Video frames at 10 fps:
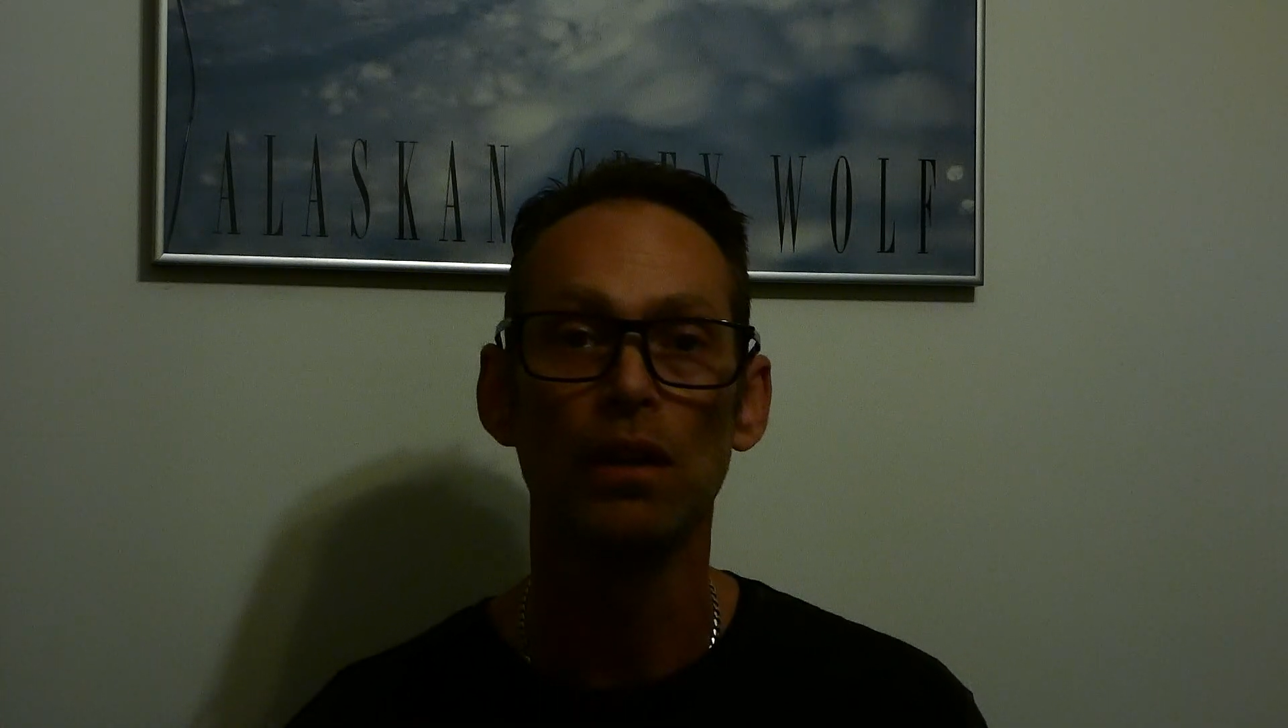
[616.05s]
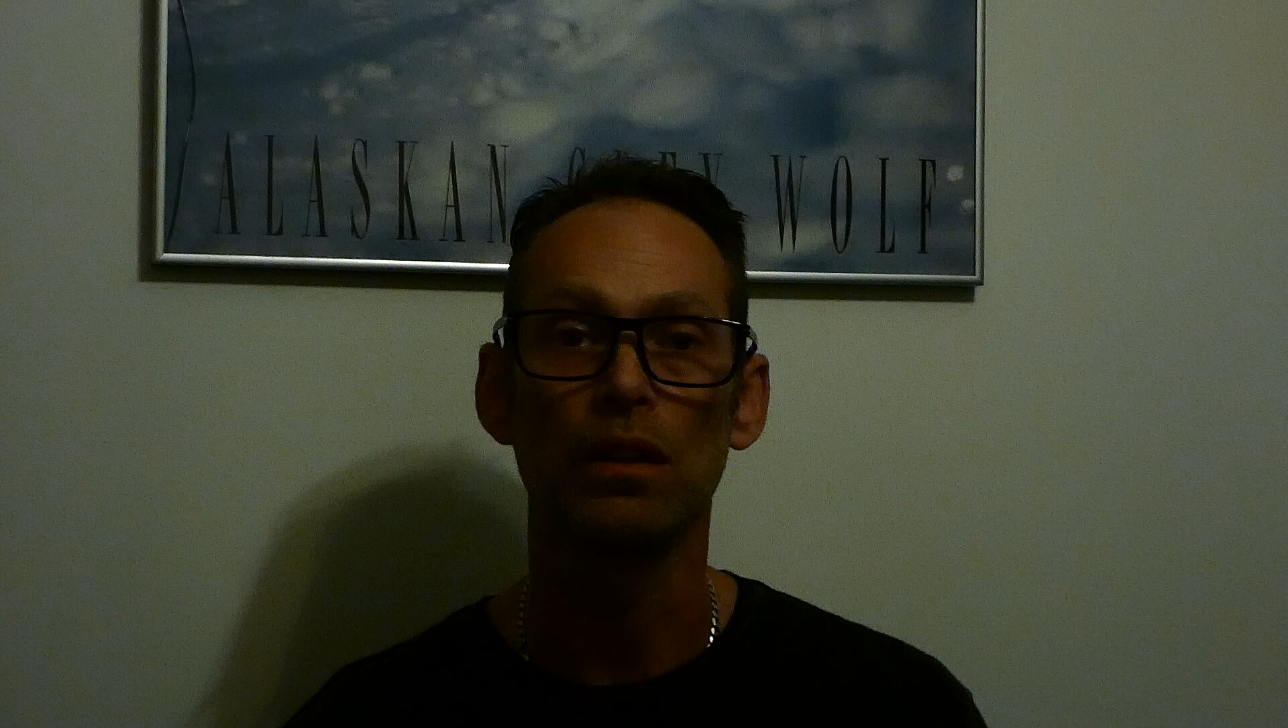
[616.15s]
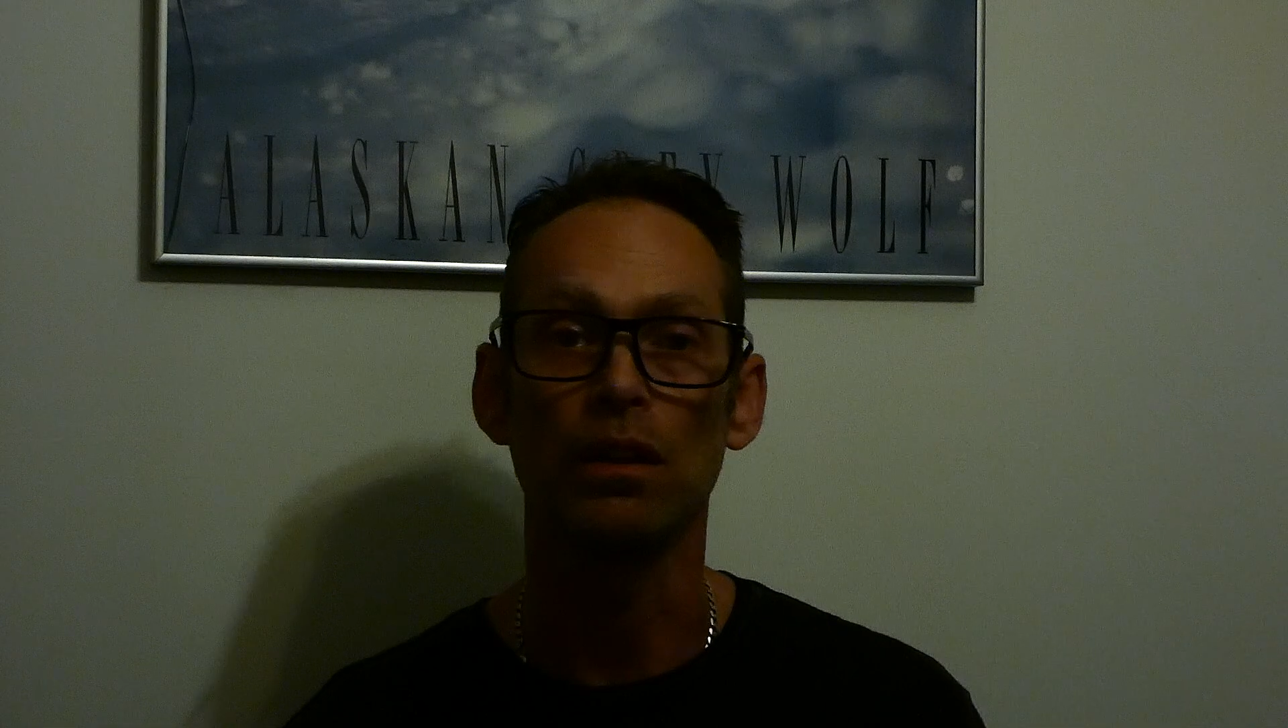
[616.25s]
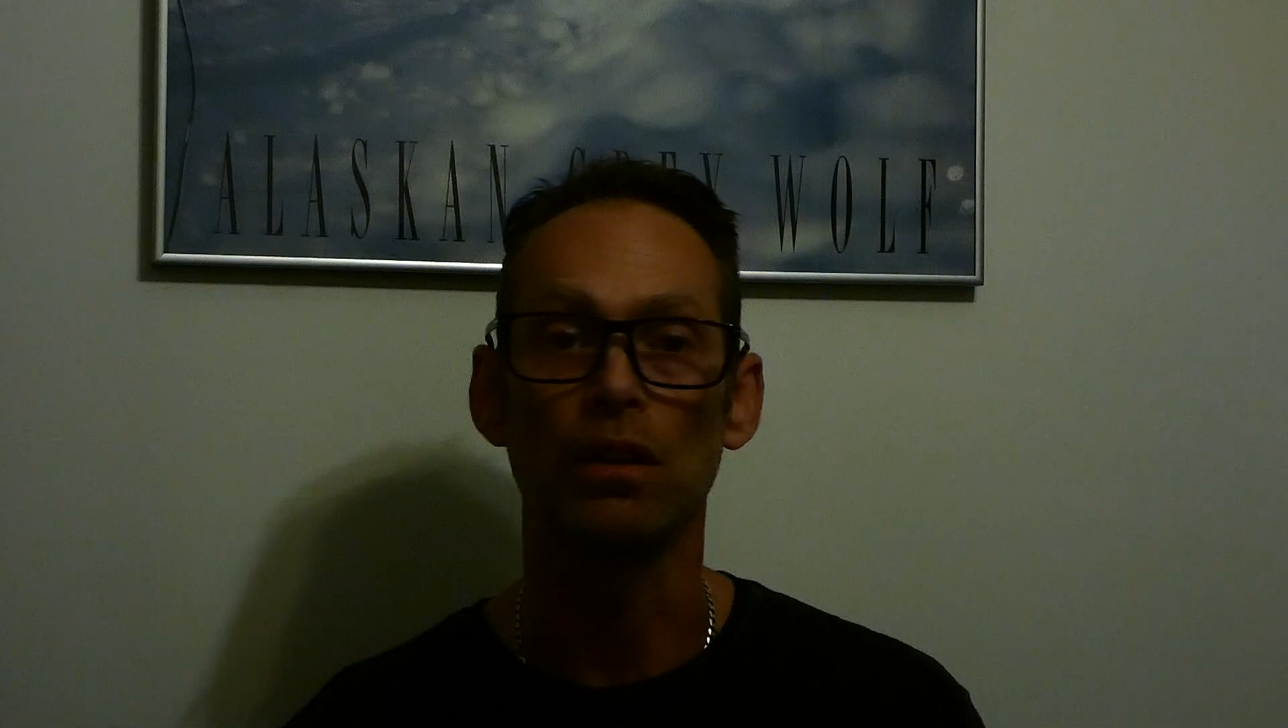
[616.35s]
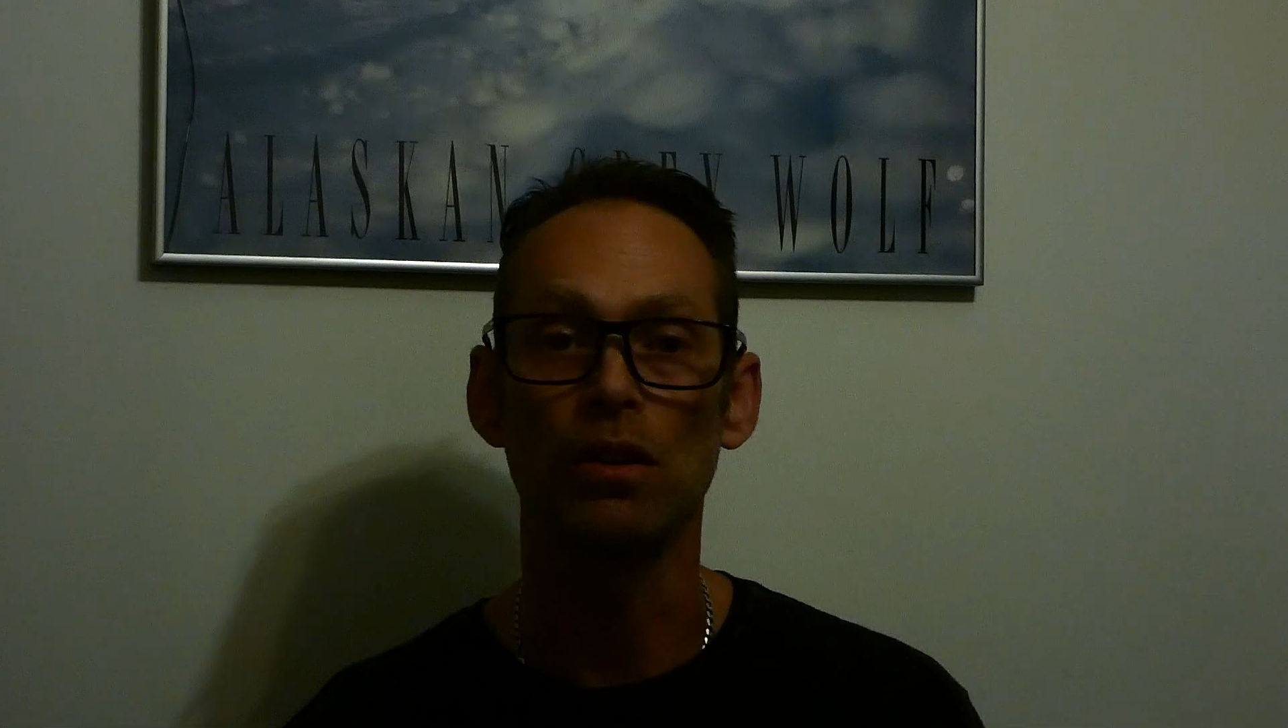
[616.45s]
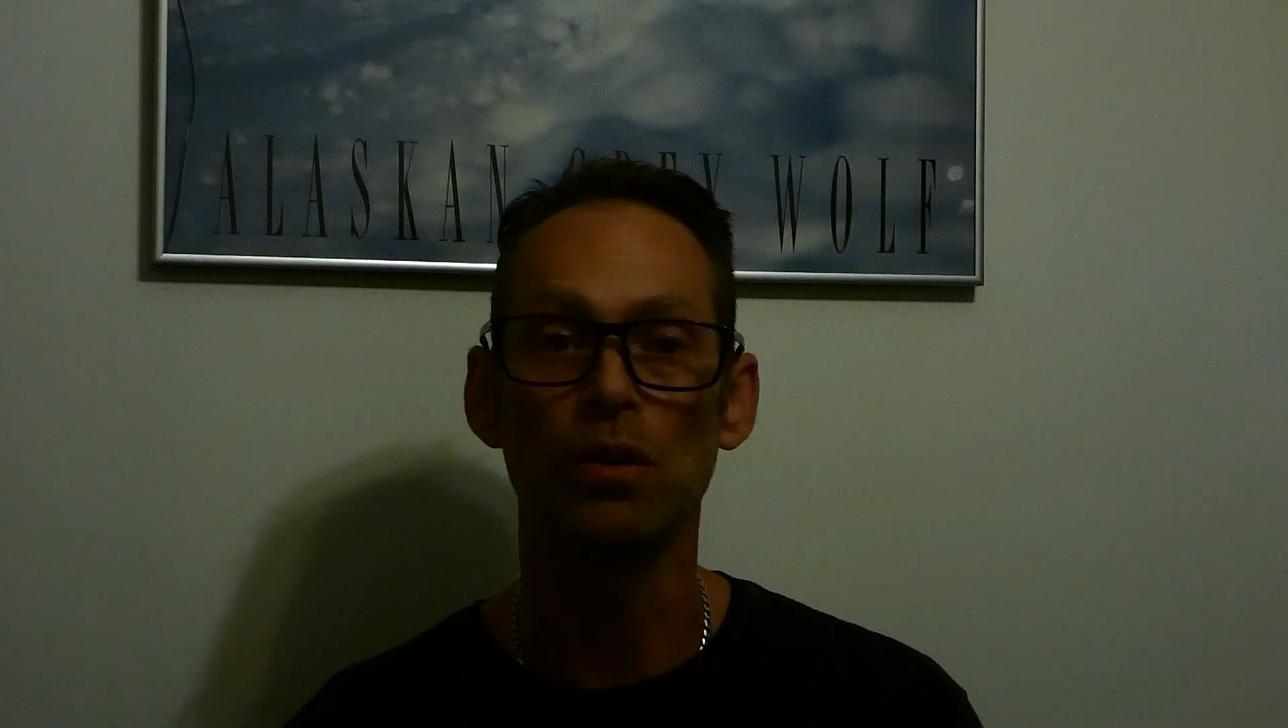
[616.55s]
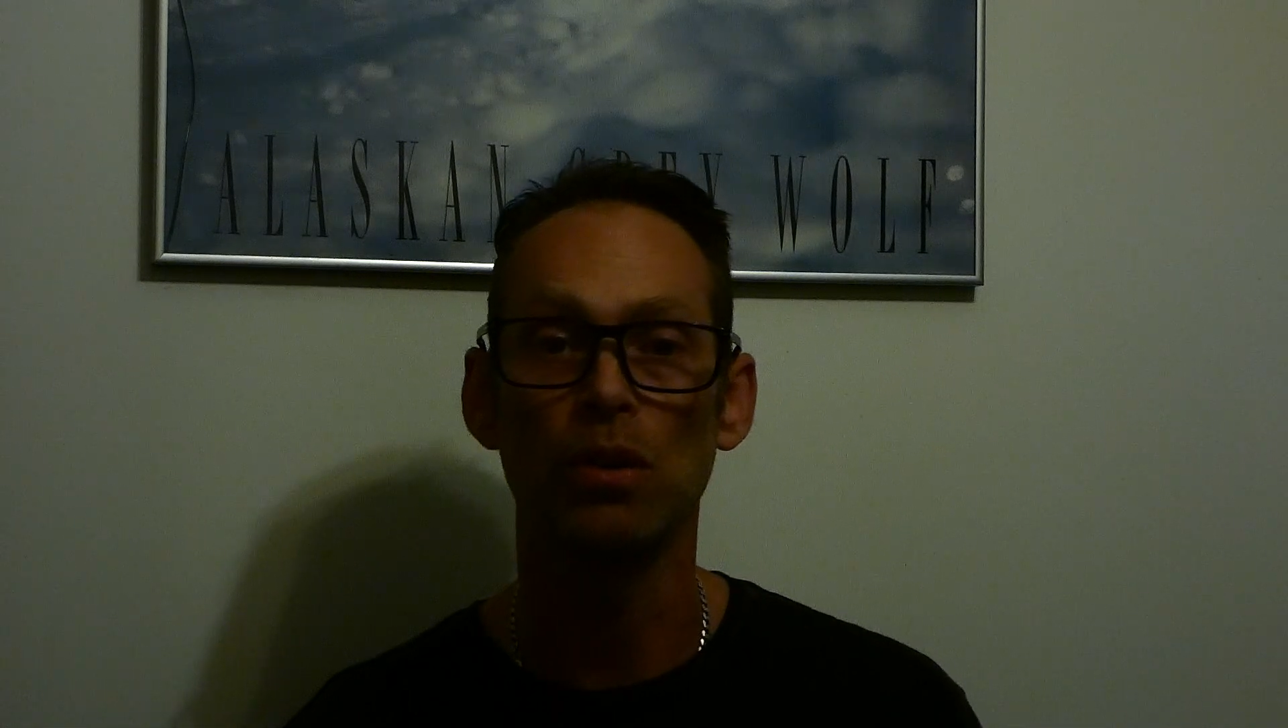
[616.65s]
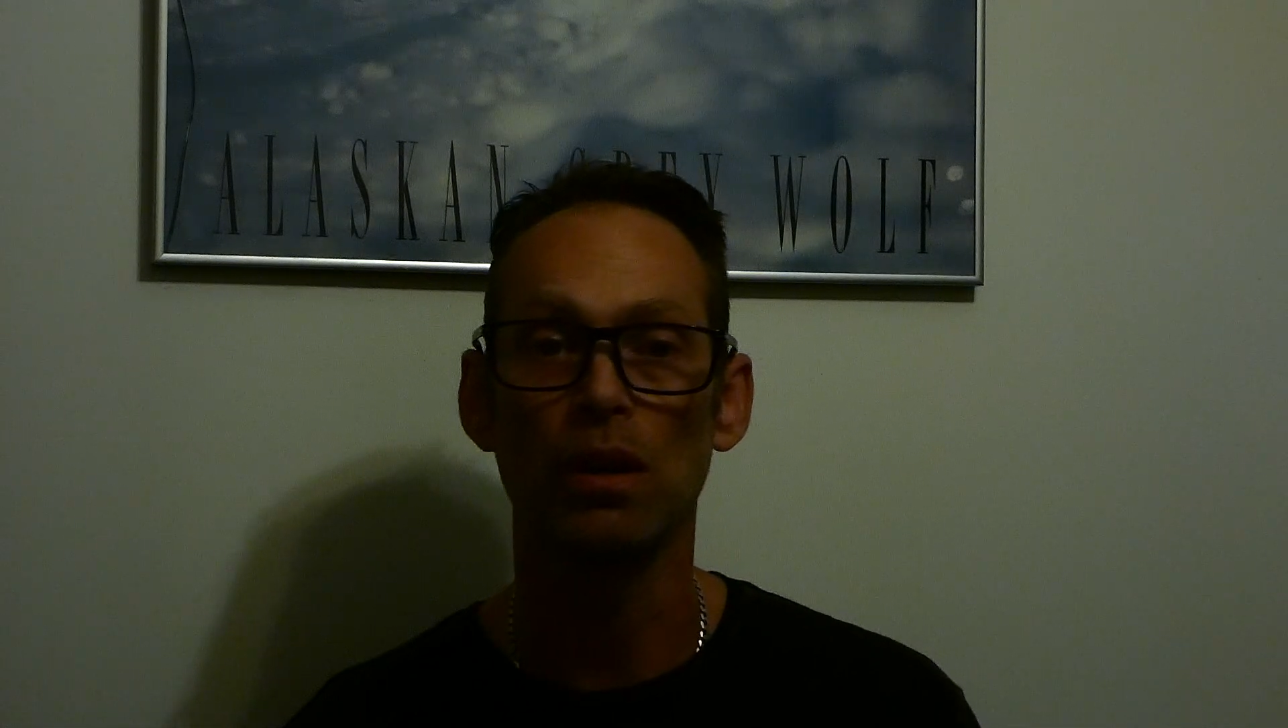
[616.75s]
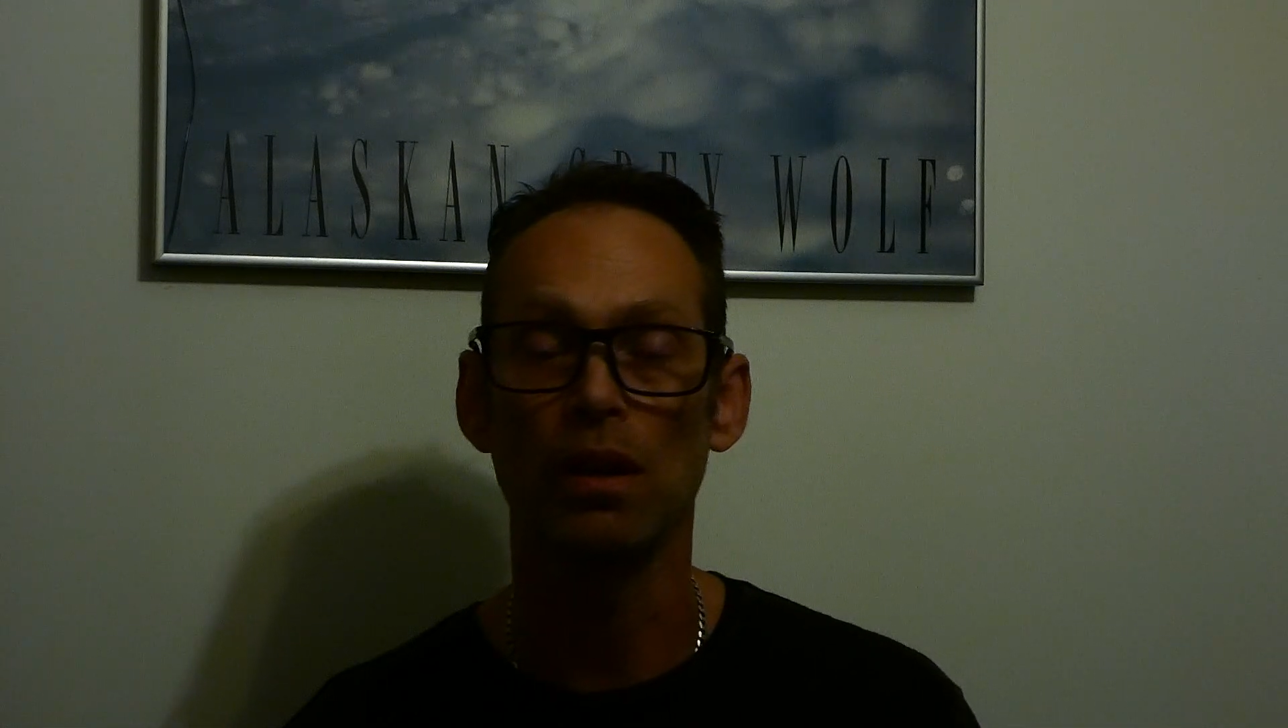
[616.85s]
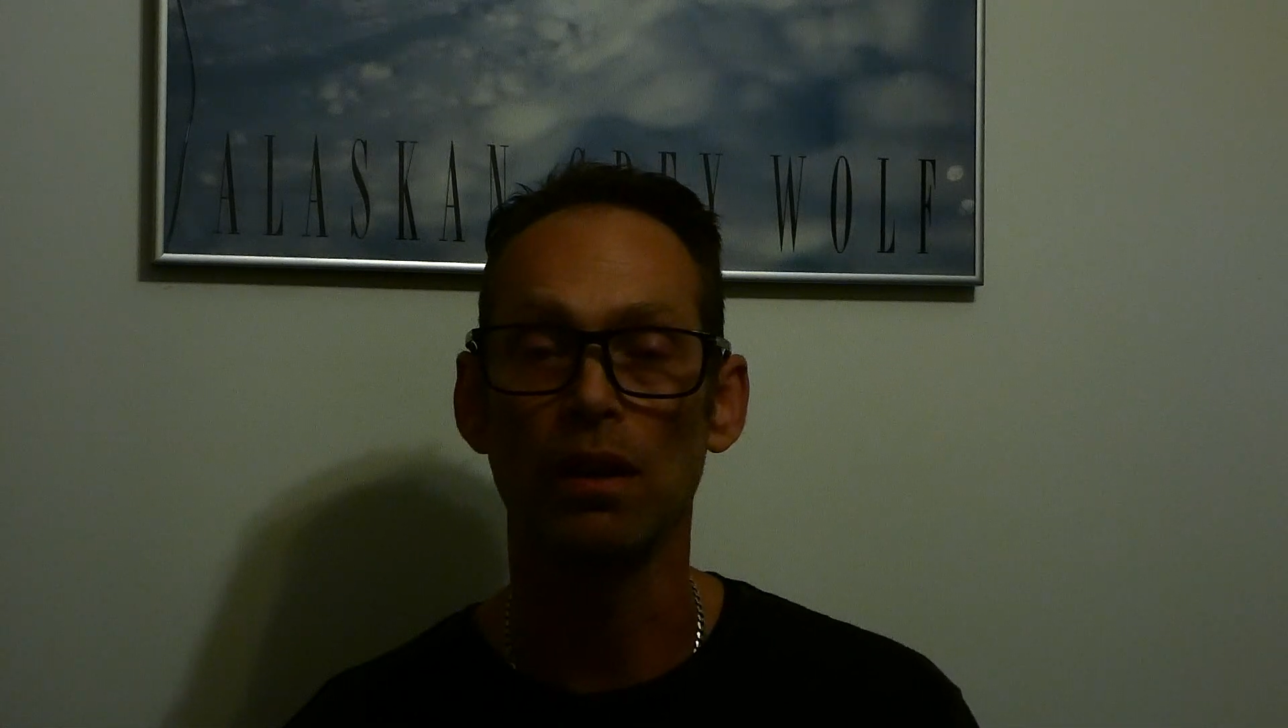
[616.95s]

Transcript: You know,